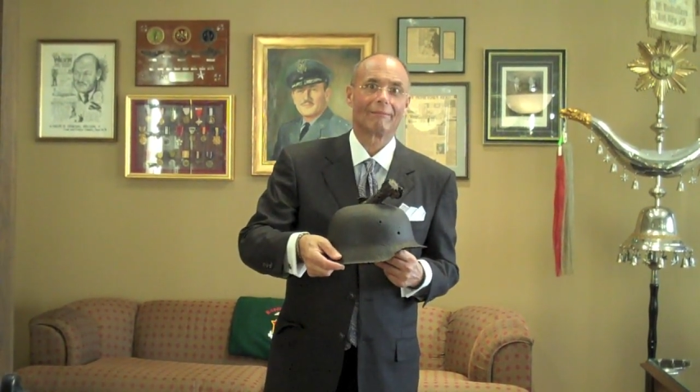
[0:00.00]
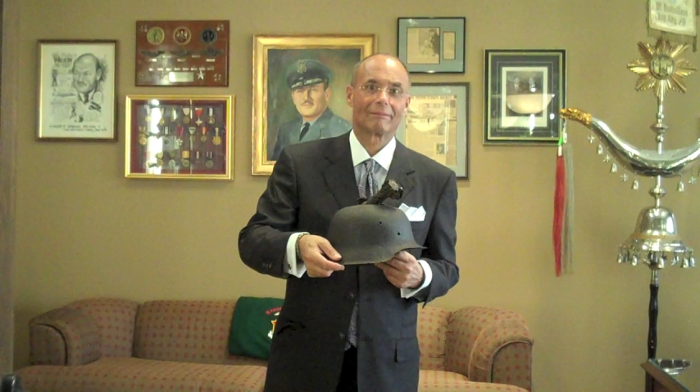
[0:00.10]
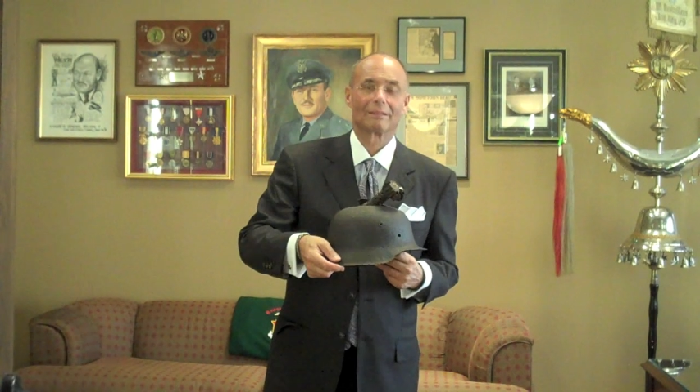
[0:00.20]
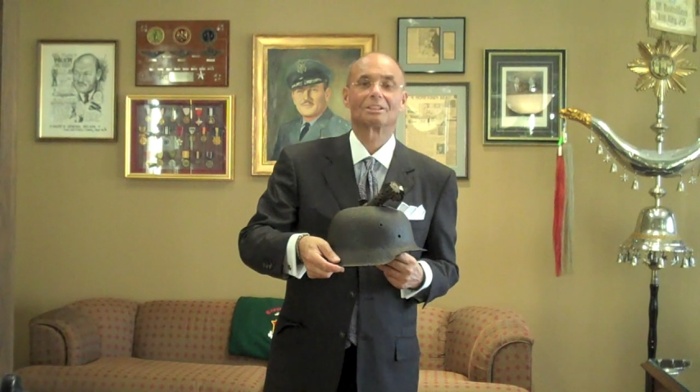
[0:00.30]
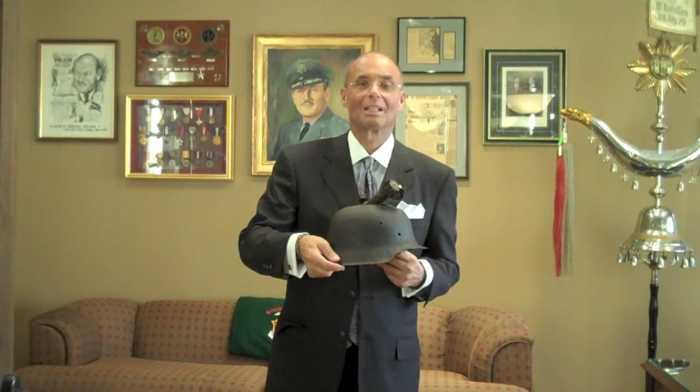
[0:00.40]

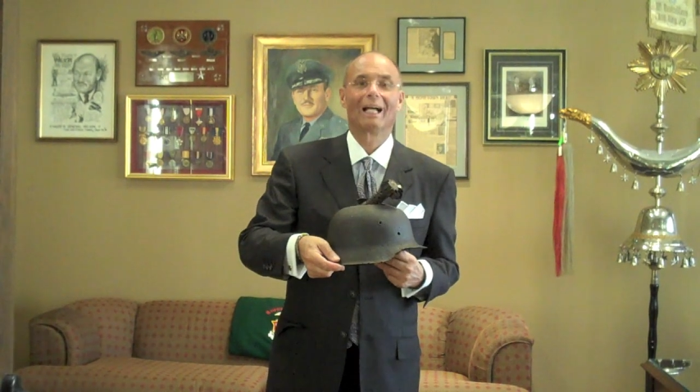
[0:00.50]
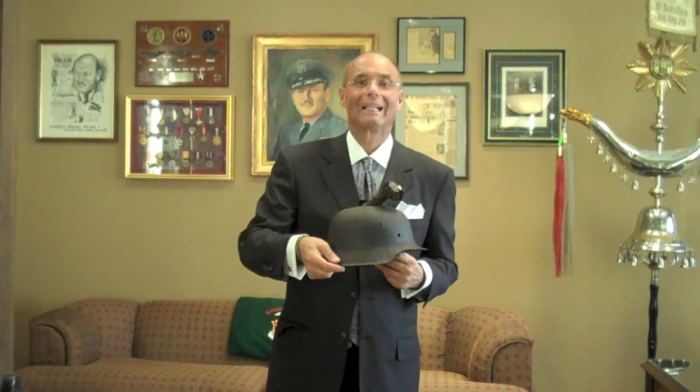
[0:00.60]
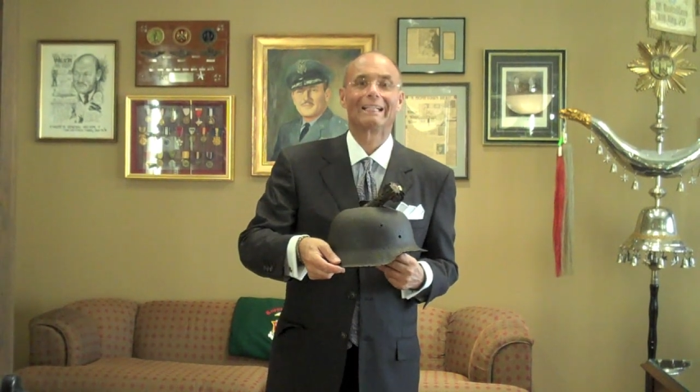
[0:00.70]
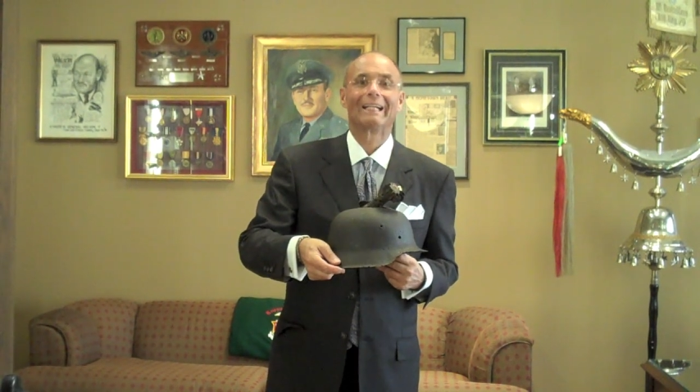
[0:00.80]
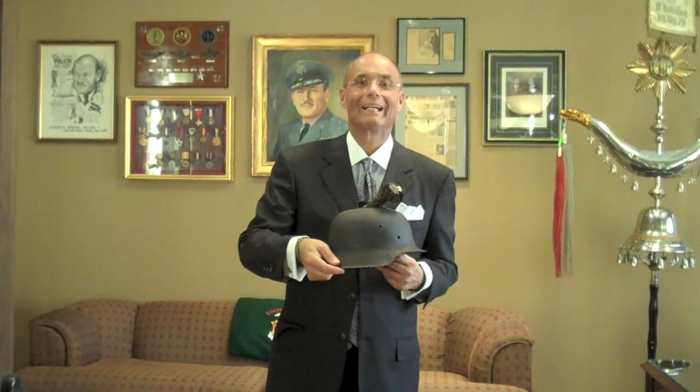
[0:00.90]
such an
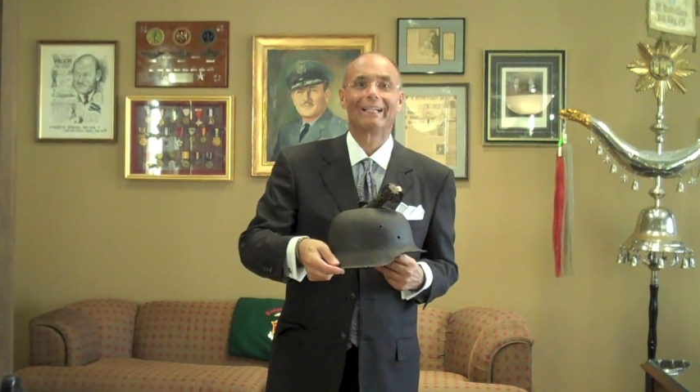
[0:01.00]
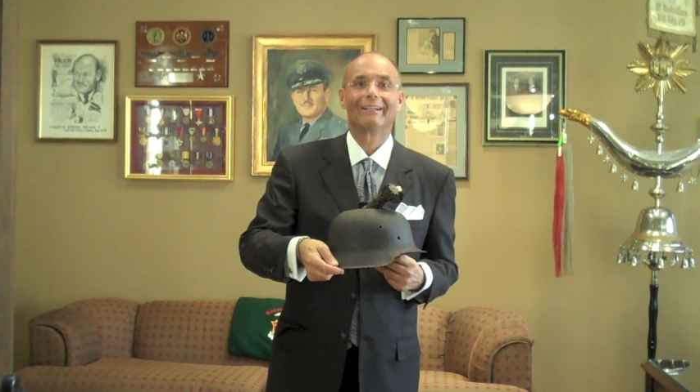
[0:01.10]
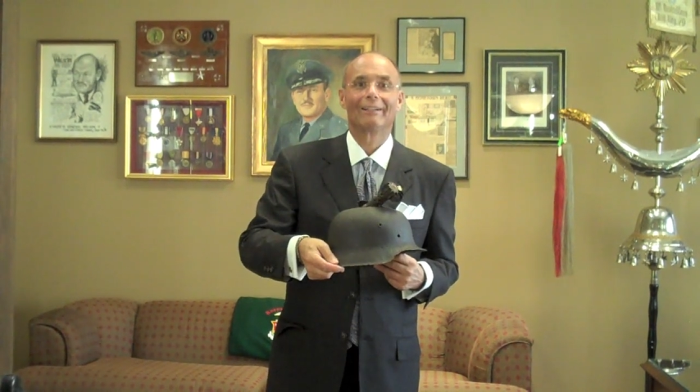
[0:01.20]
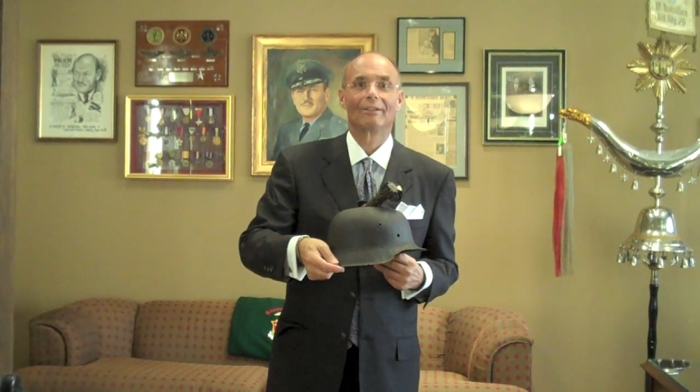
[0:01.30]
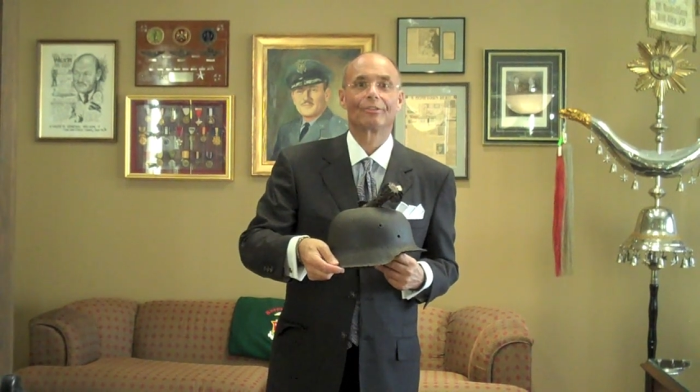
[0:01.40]
idea
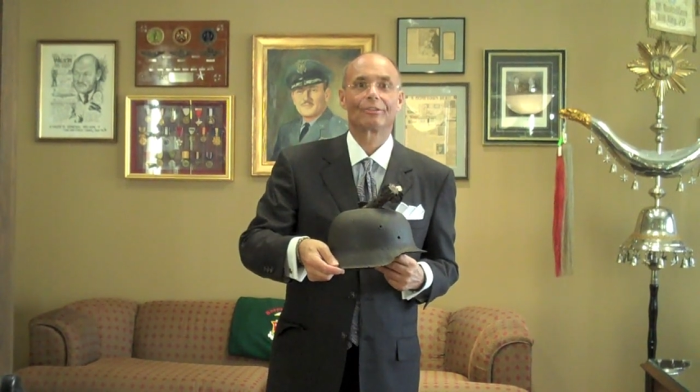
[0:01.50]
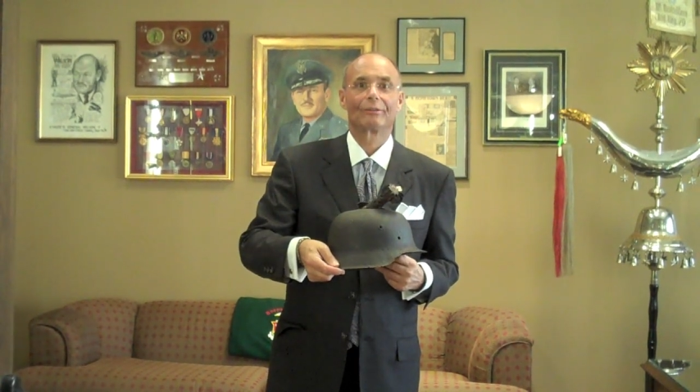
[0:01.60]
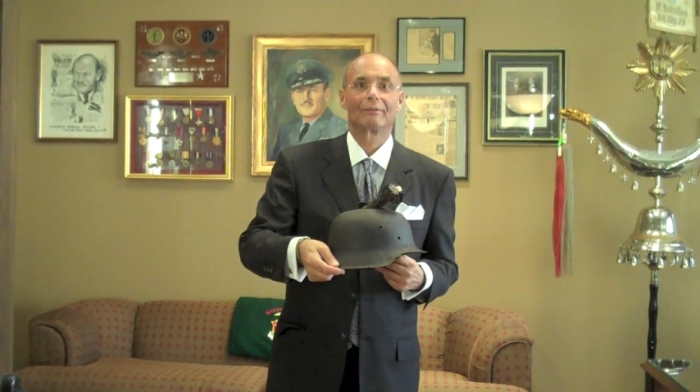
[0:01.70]
is